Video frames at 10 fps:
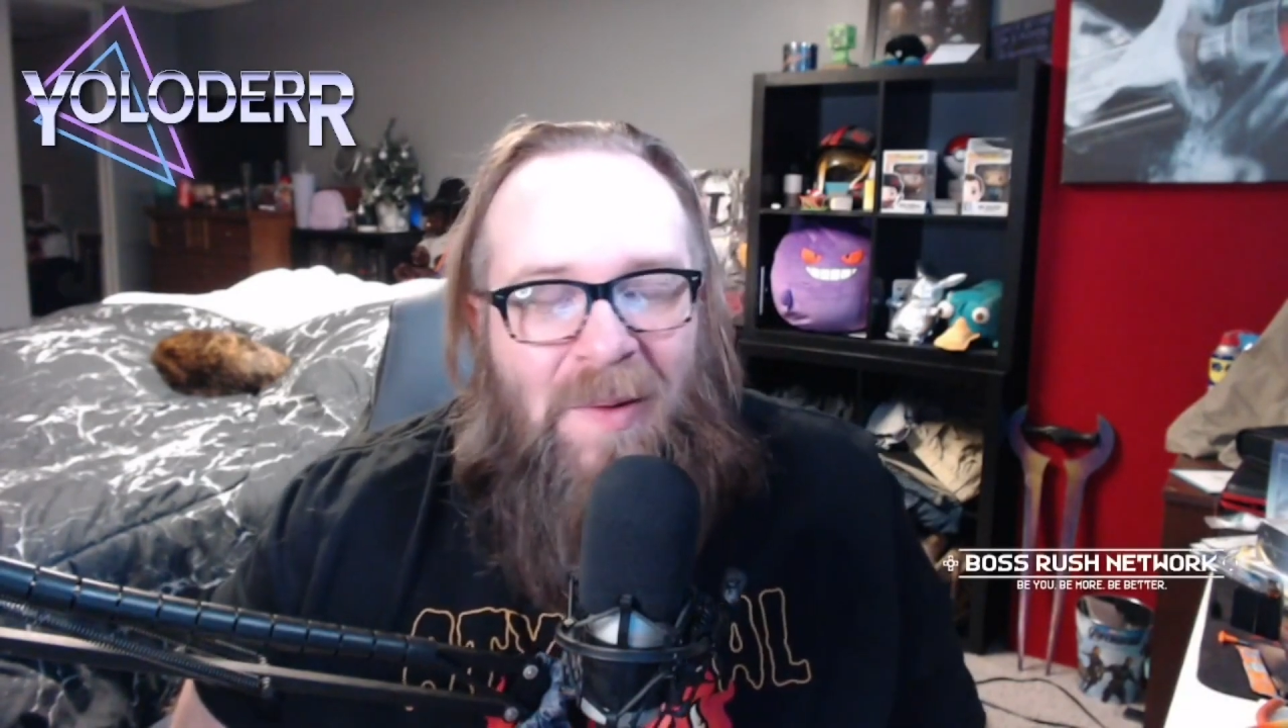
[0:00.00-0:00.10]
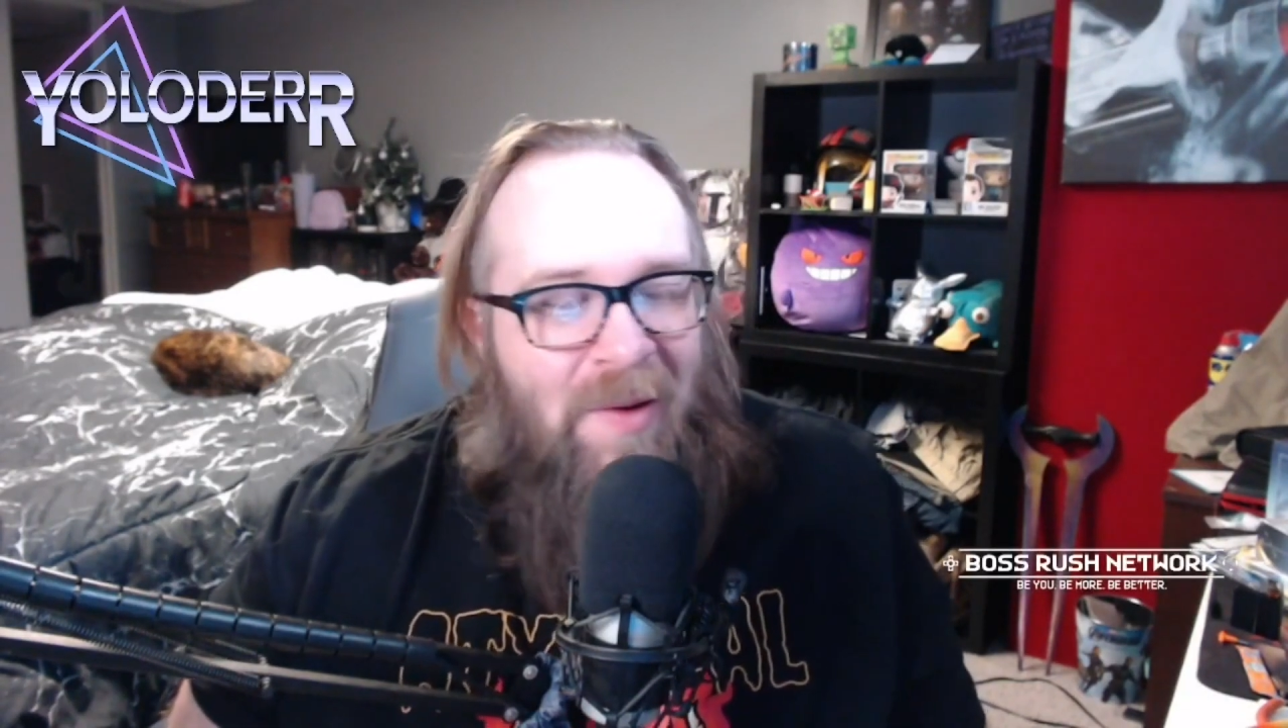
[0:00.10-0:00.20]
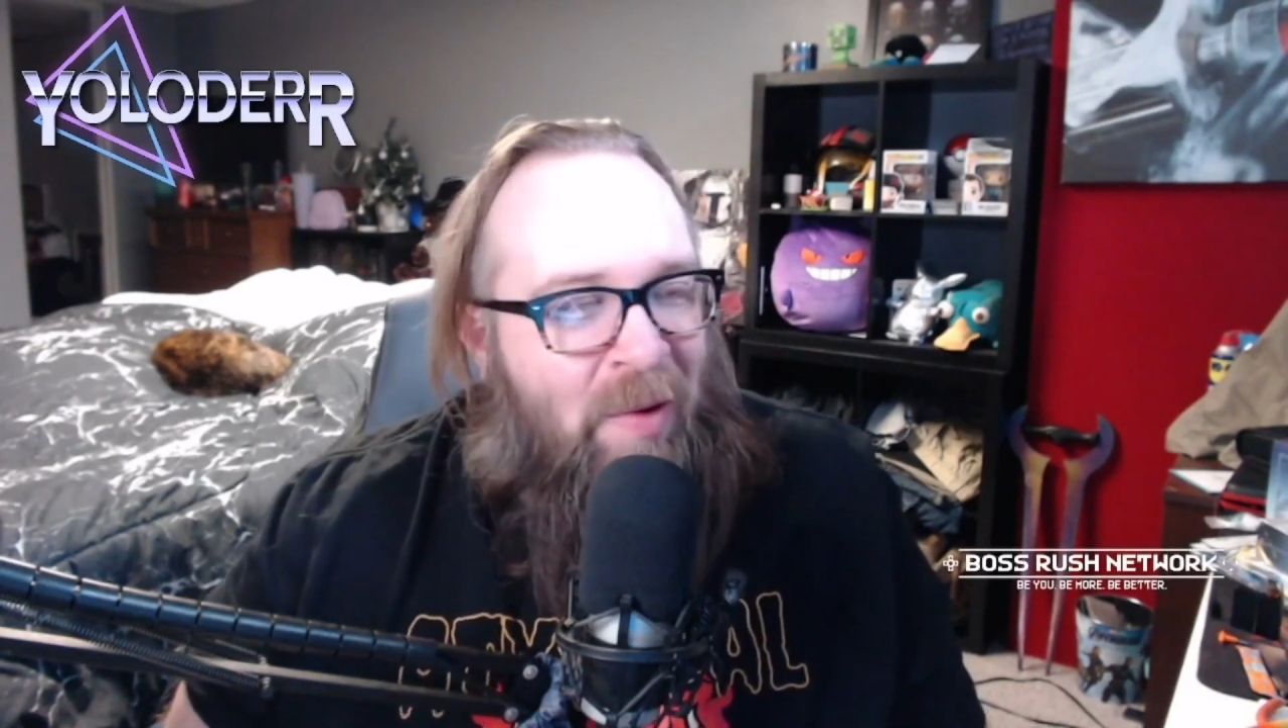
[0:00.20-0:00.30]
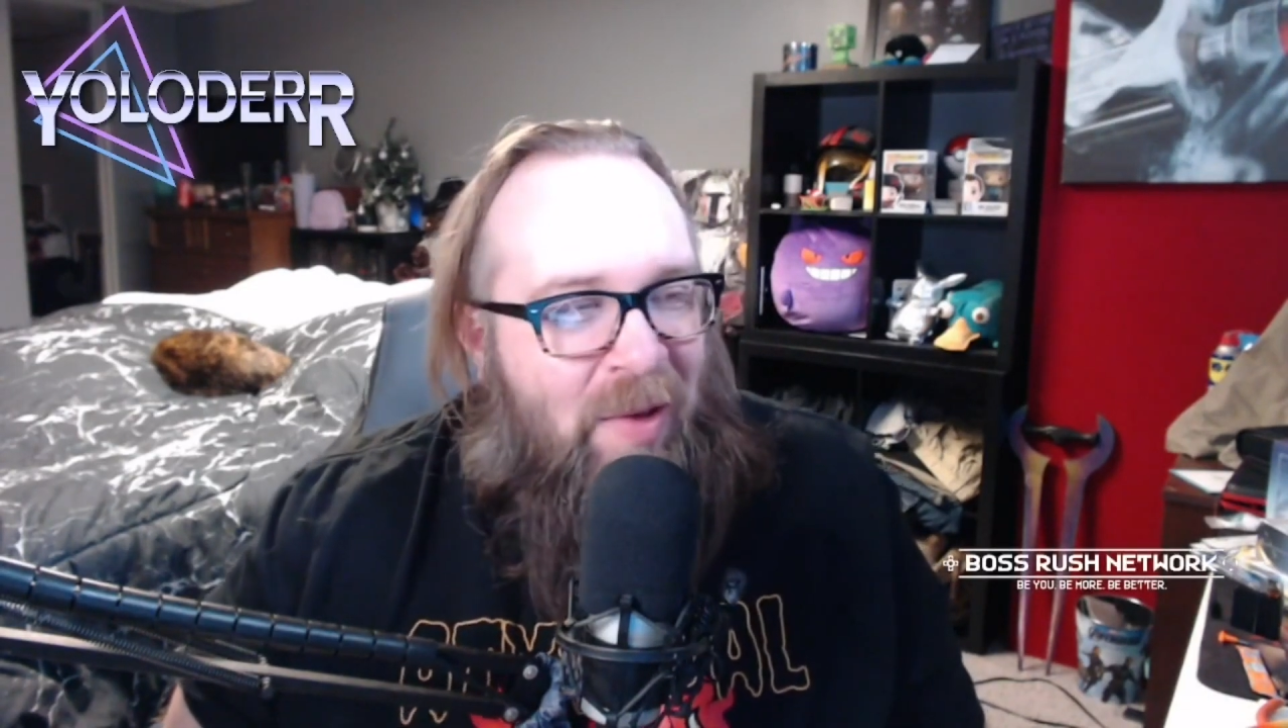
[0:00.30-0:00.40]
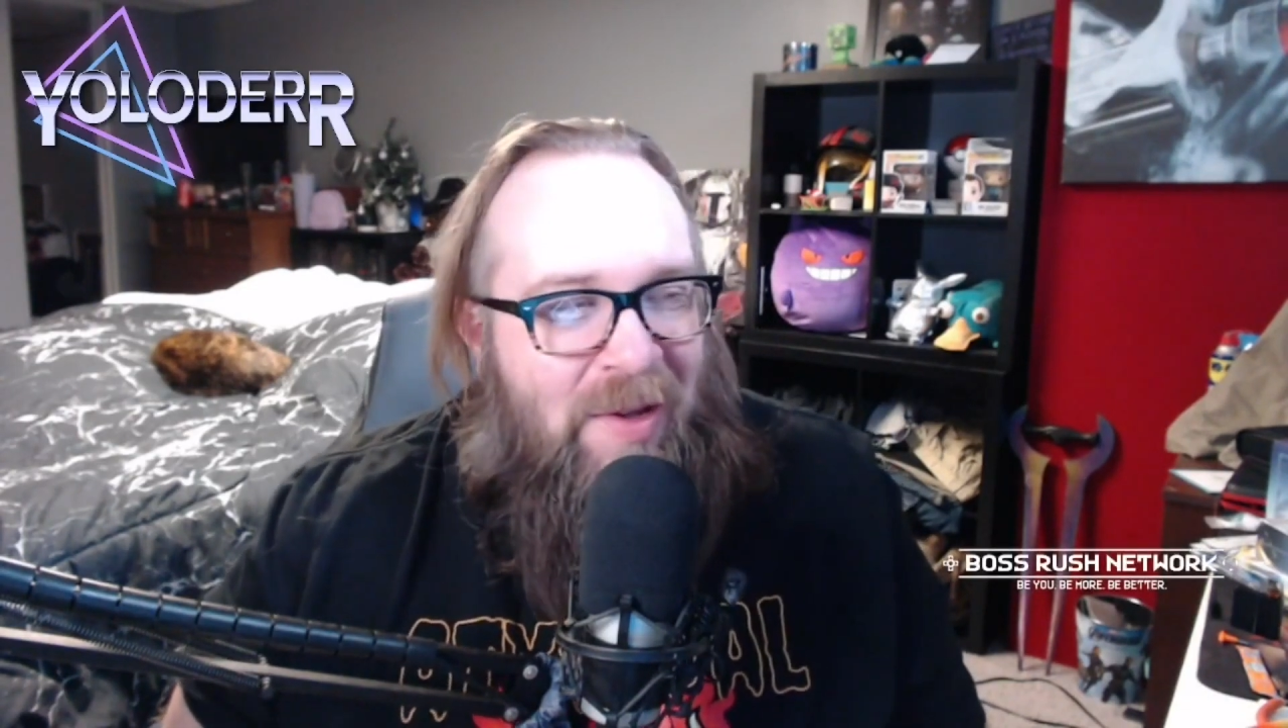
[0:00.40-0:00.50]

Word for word: early